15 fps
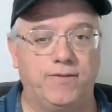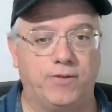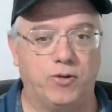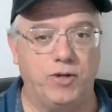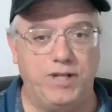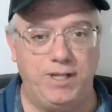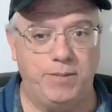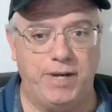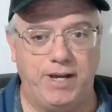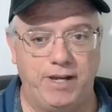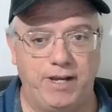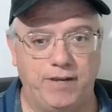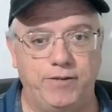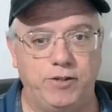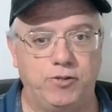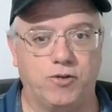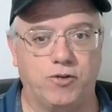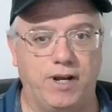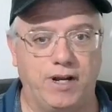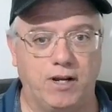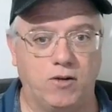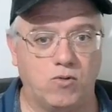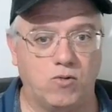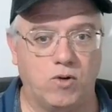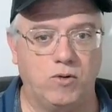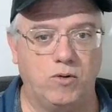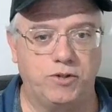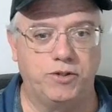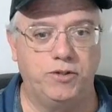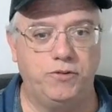for eBay if you try to
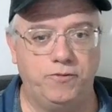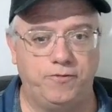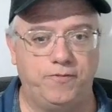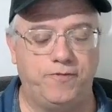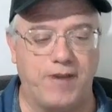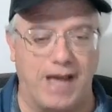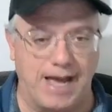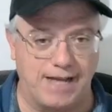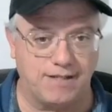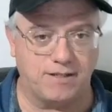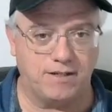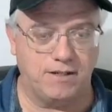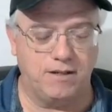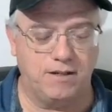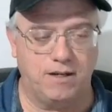grow too fast.